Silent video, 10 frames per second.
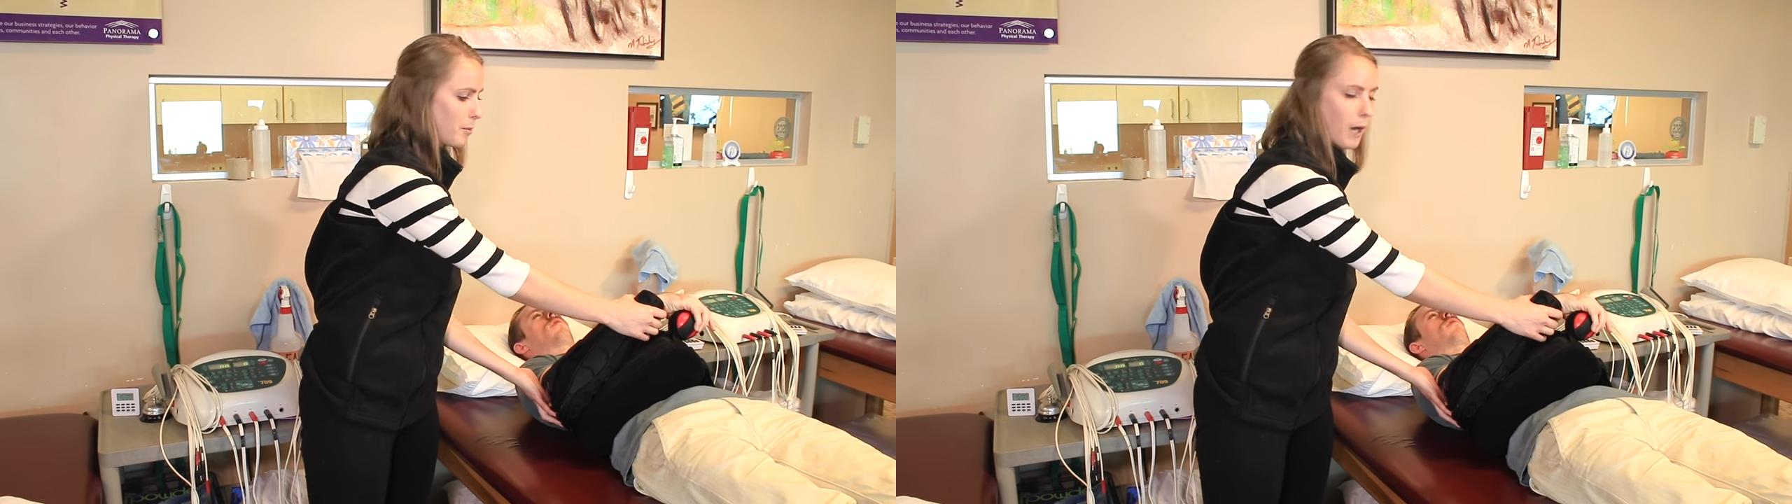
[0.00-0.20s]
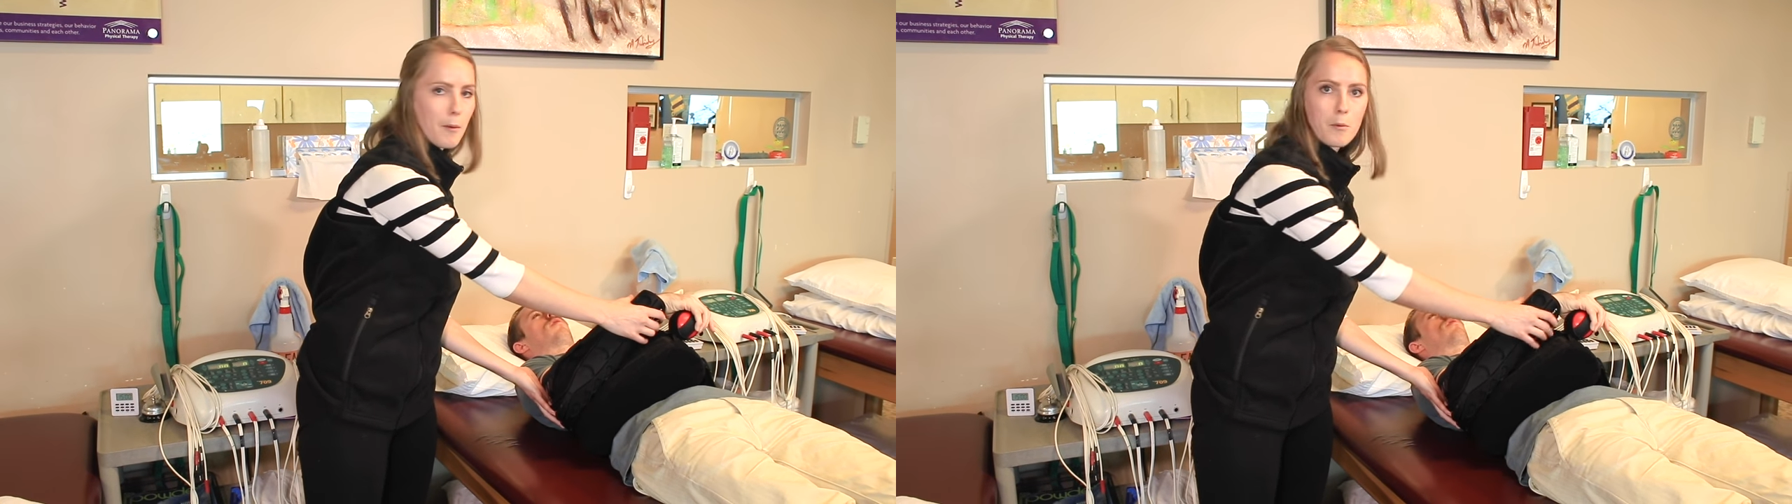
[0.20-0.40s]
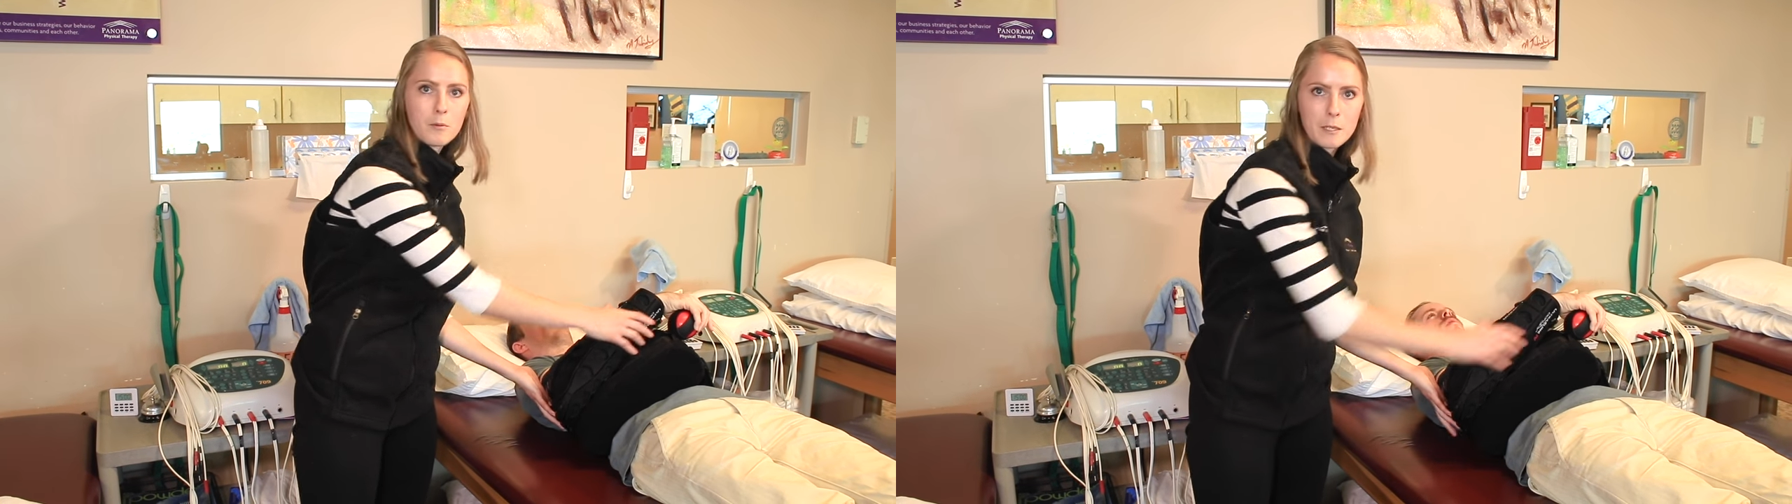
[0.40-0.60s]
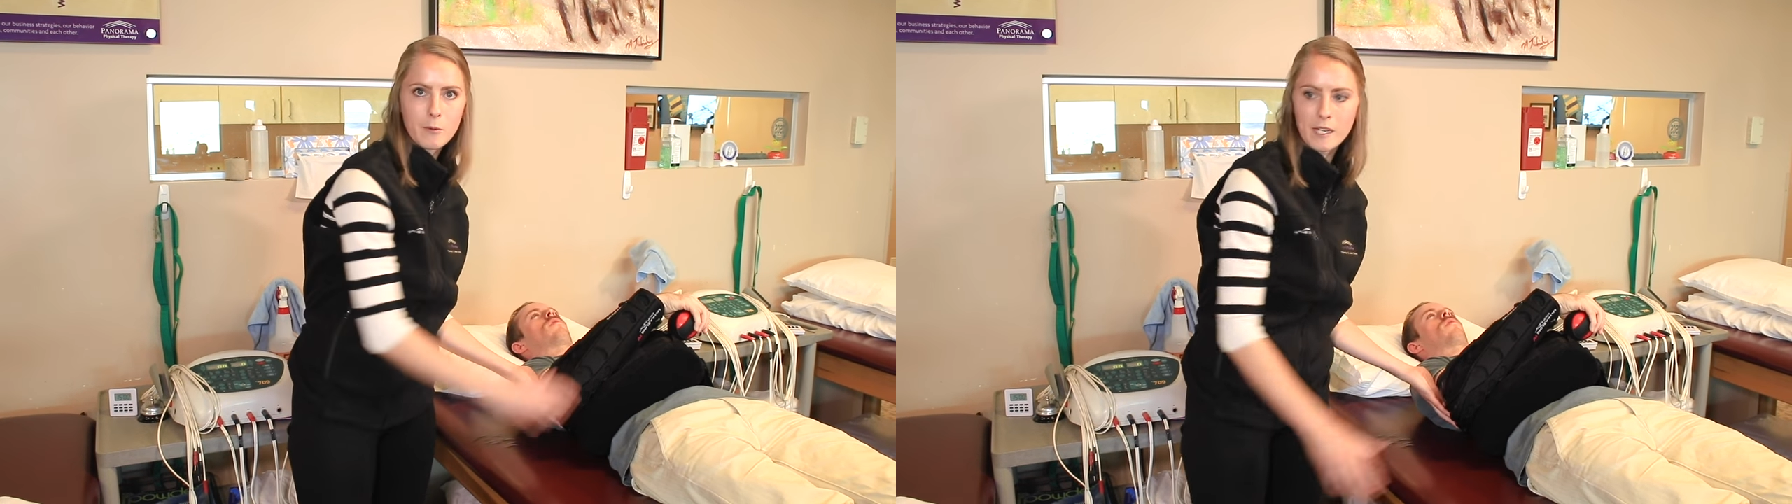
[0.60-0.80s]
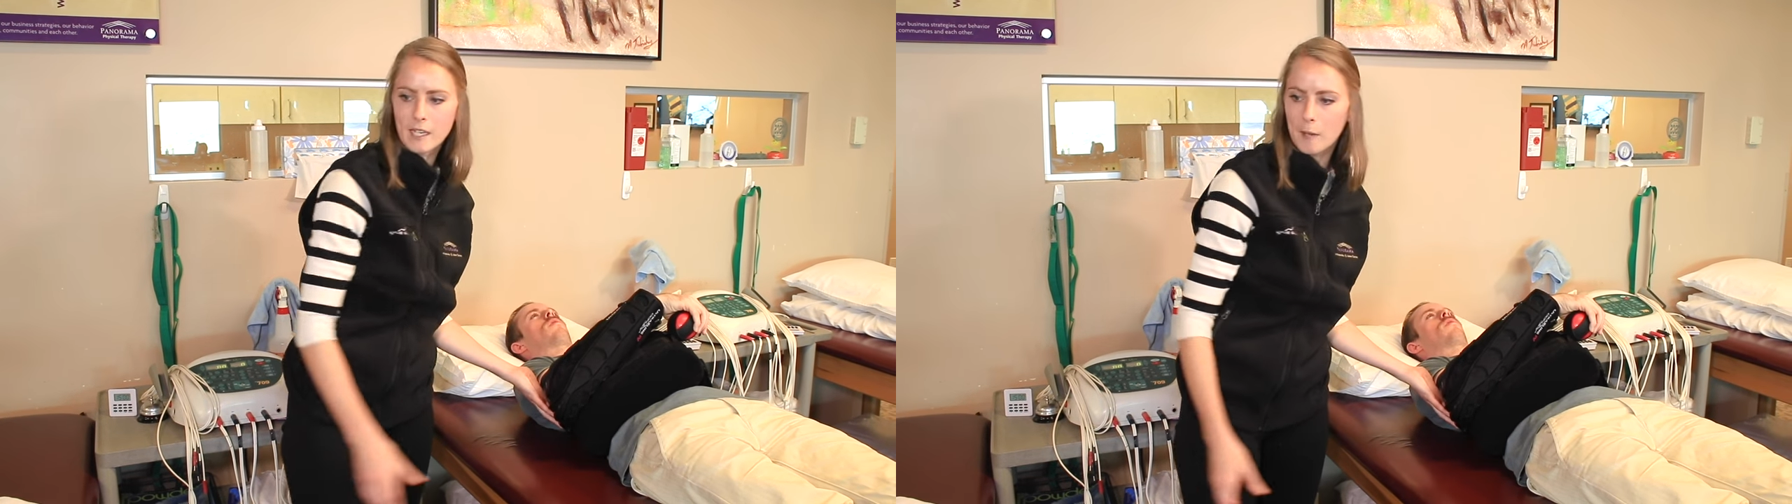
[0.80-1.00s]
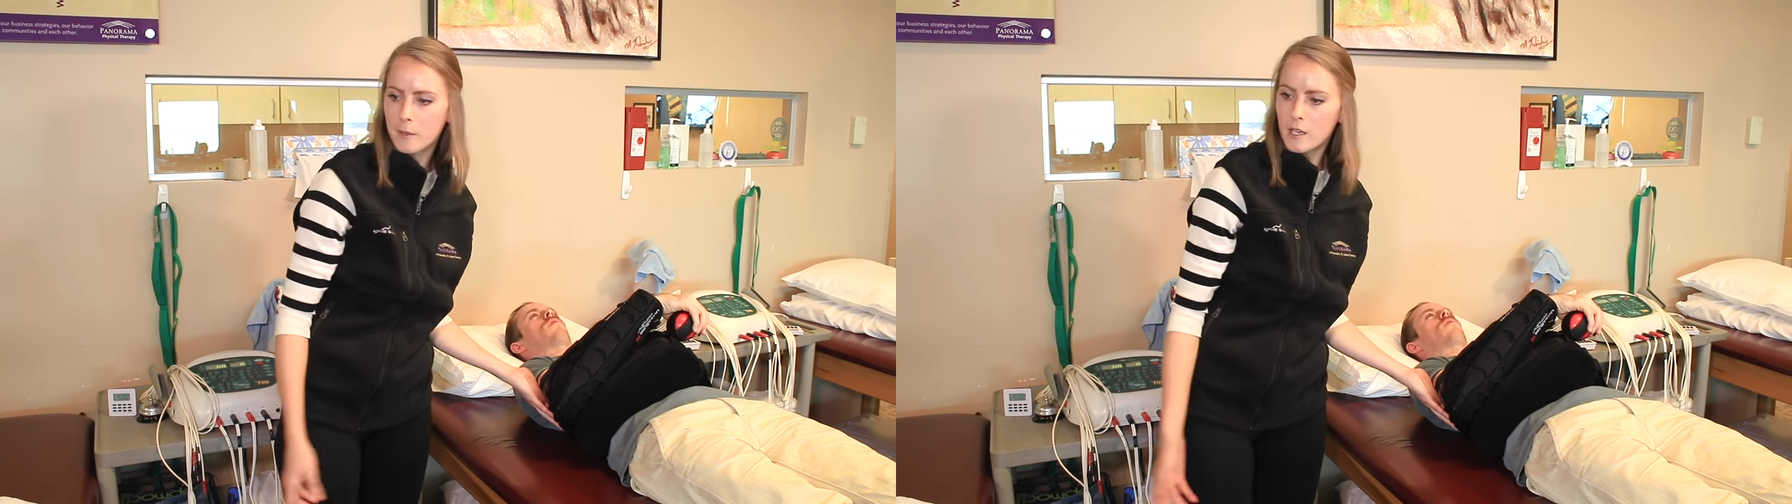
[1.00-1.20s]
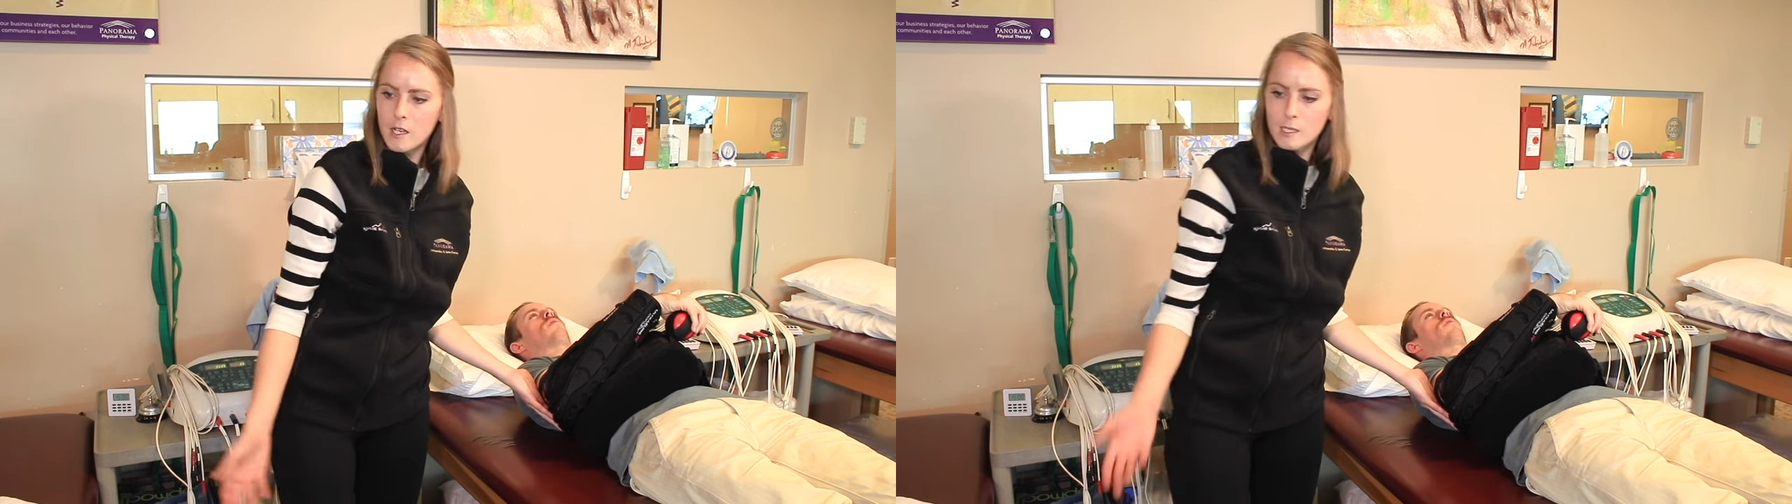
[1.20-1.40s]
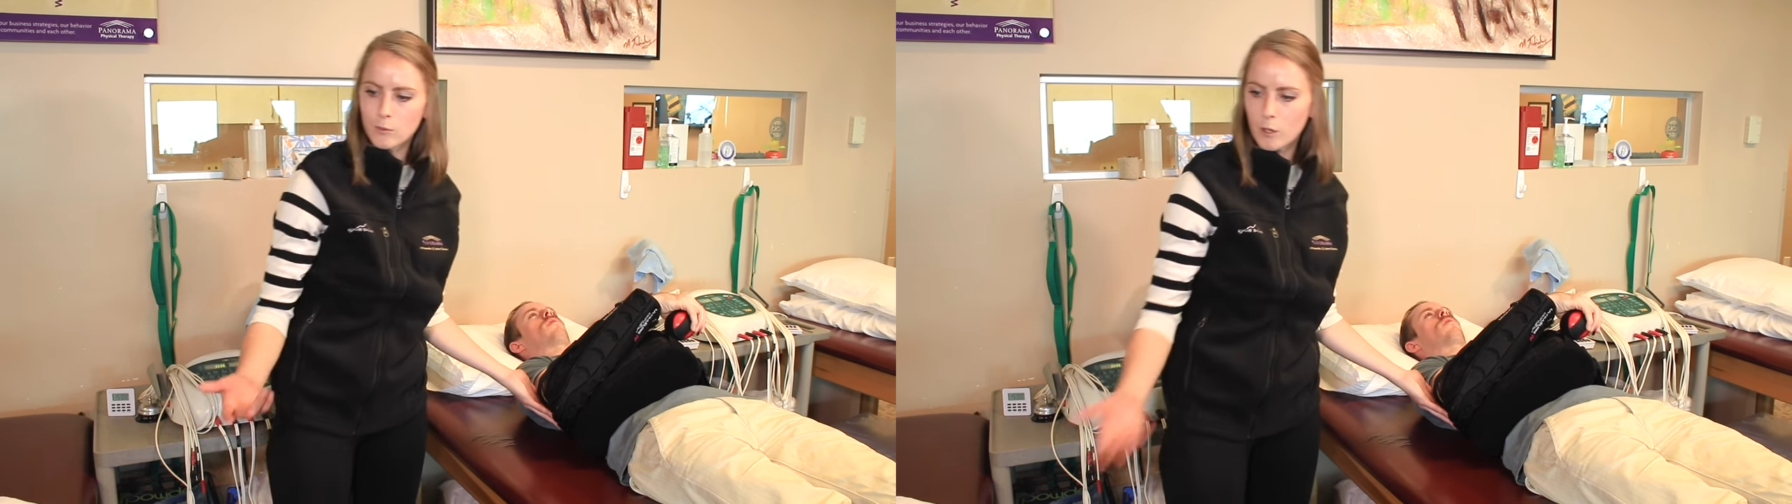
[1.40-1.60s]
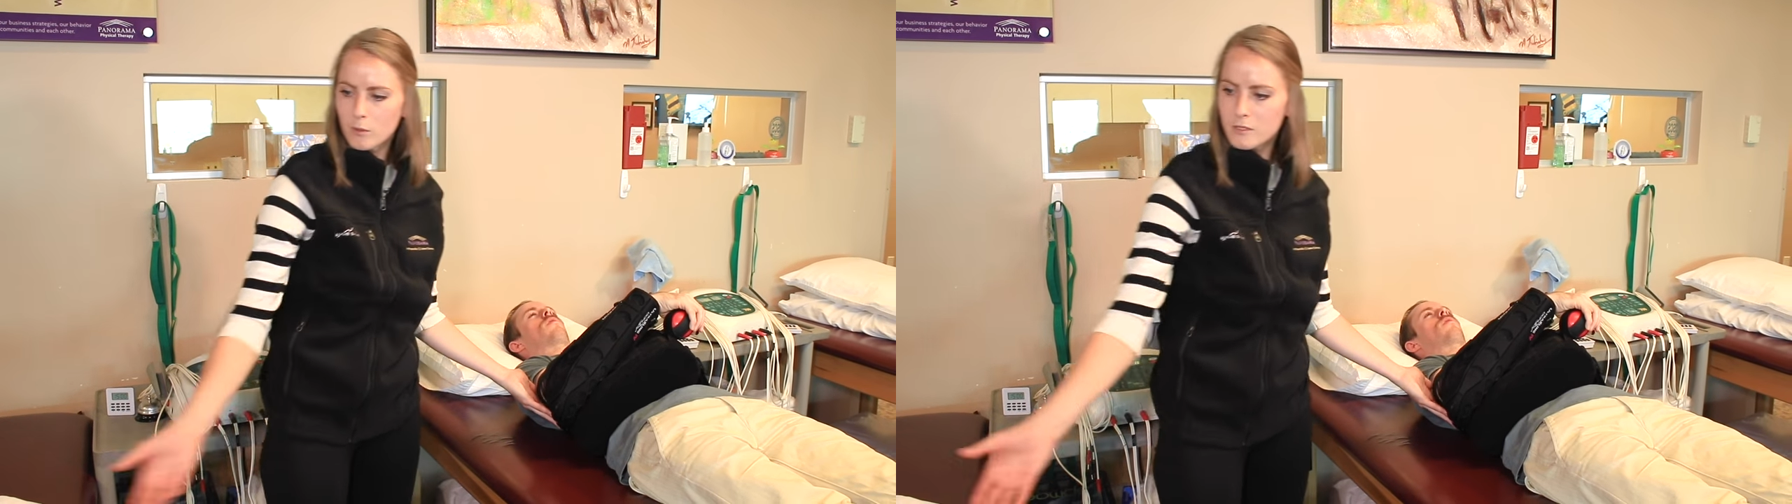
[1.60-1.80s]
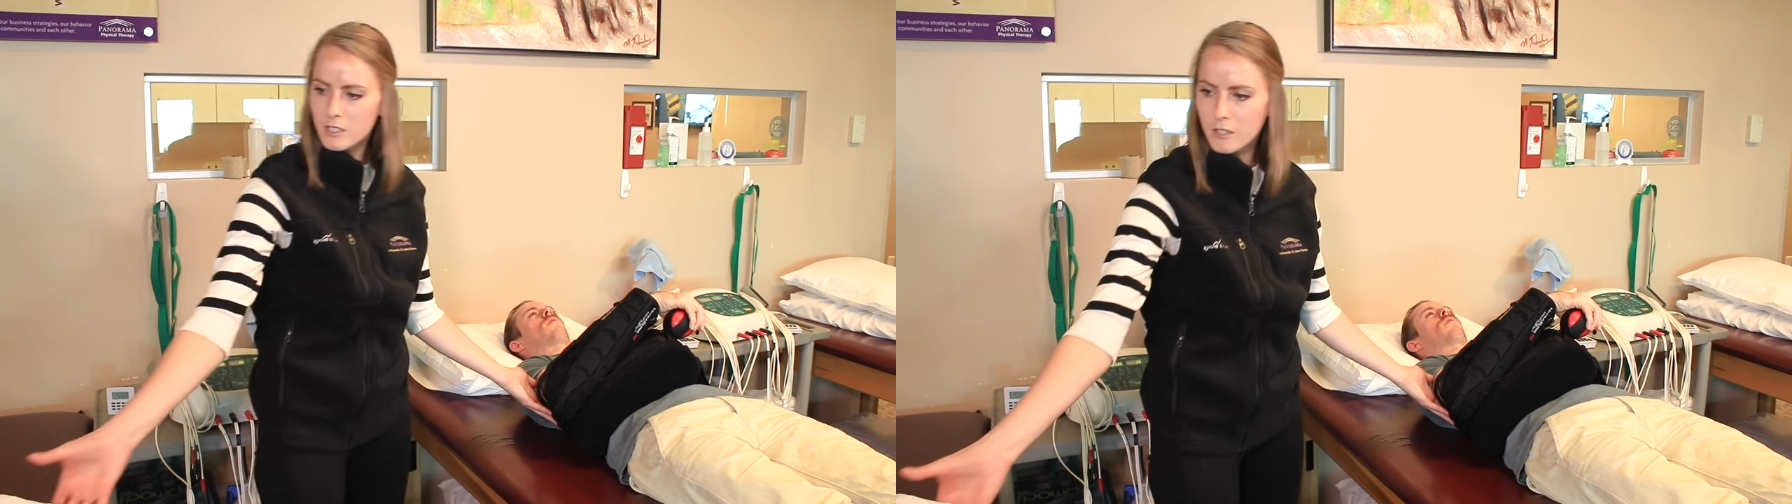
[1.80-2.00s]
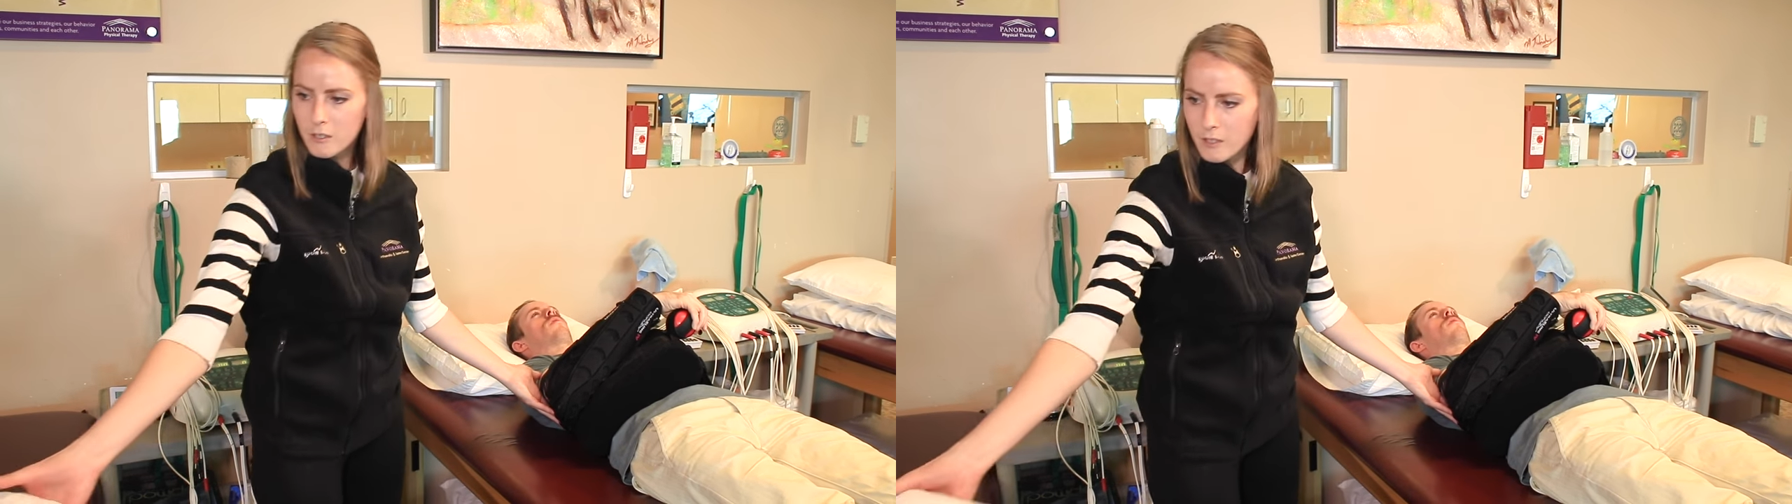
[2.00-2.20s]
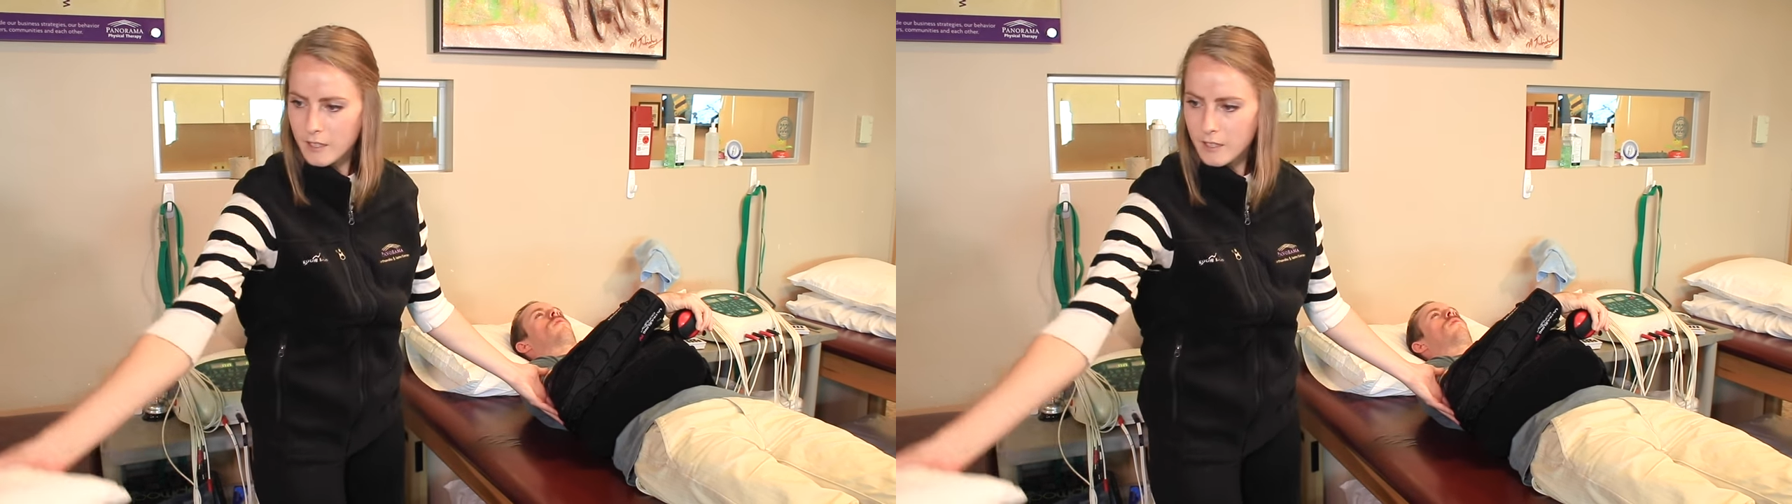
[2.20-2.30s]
probably wake up. So what we'll do